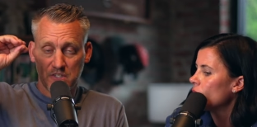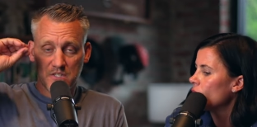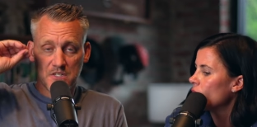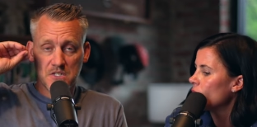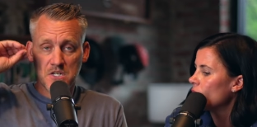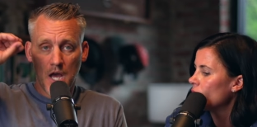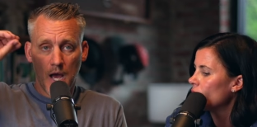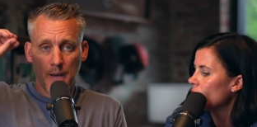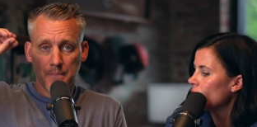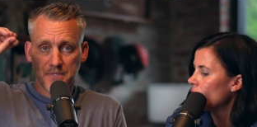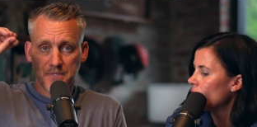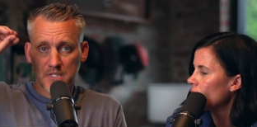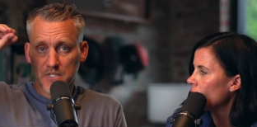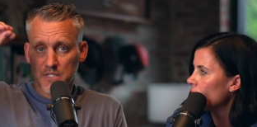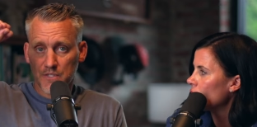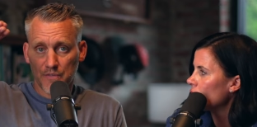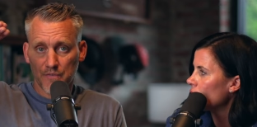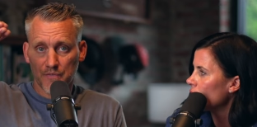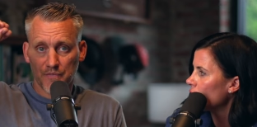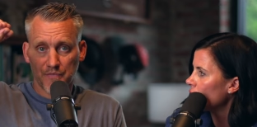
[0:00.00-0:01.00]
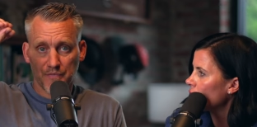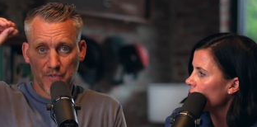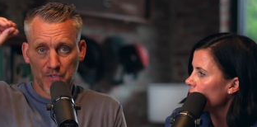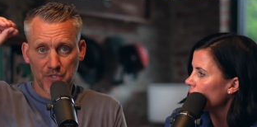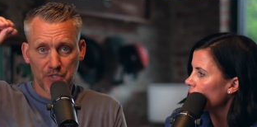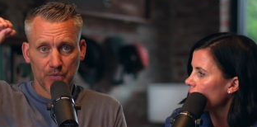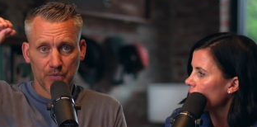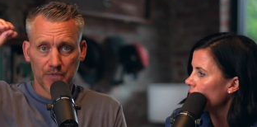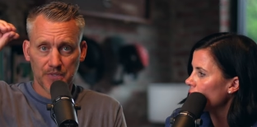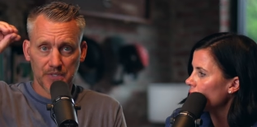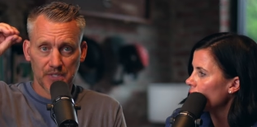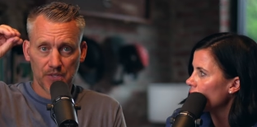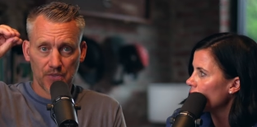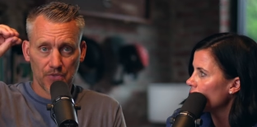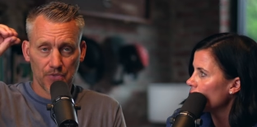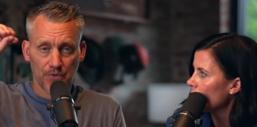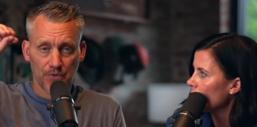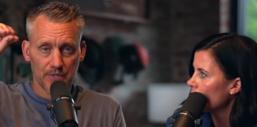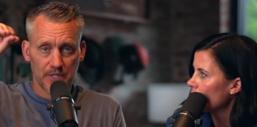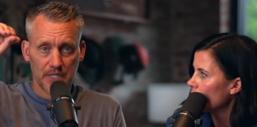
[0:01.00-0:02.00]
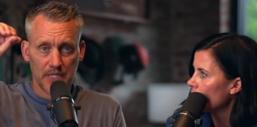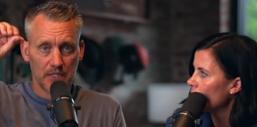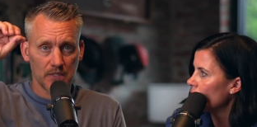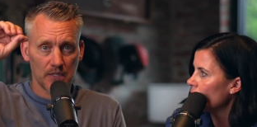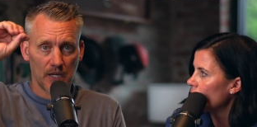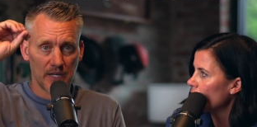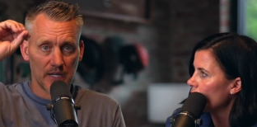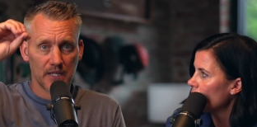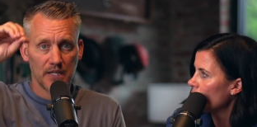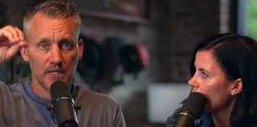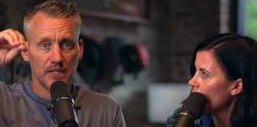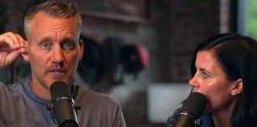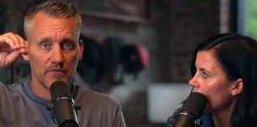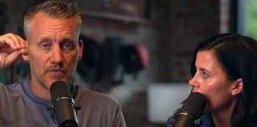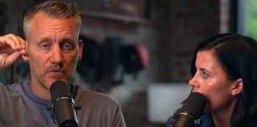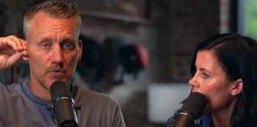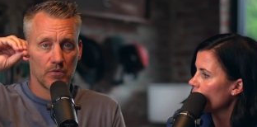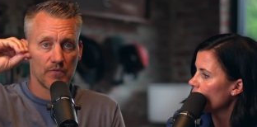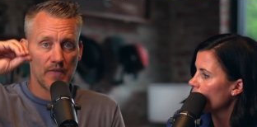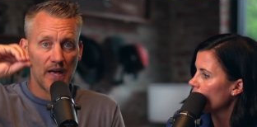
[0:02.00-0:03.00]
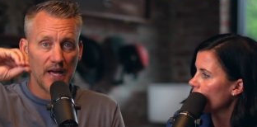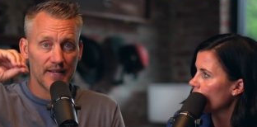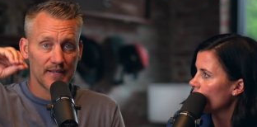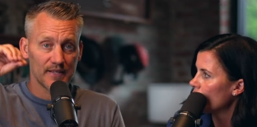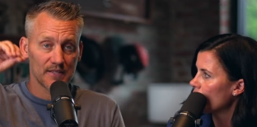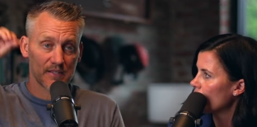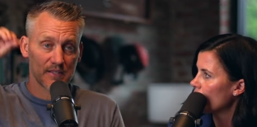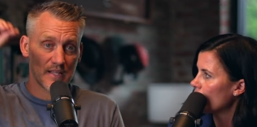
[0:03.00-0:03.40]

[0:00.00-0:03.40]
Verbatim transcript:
Speaker 1: synopsis of First Corinthians thirteen that I can give you, and that is